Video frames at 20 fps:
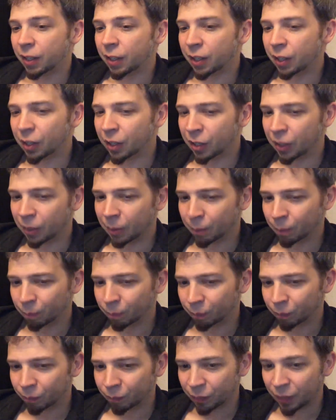
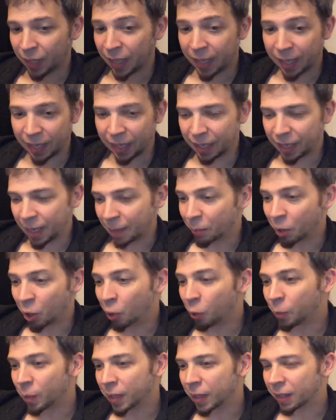And I'm
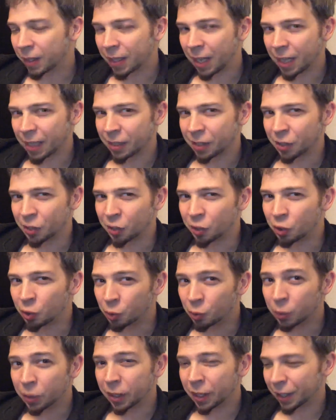hoping that
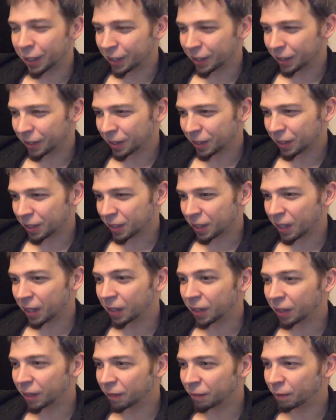you guys
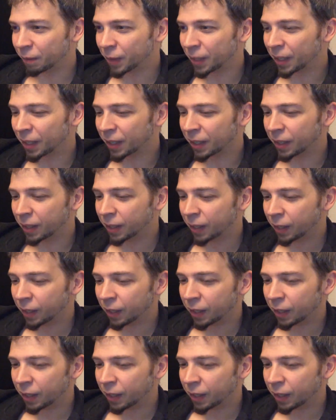can give me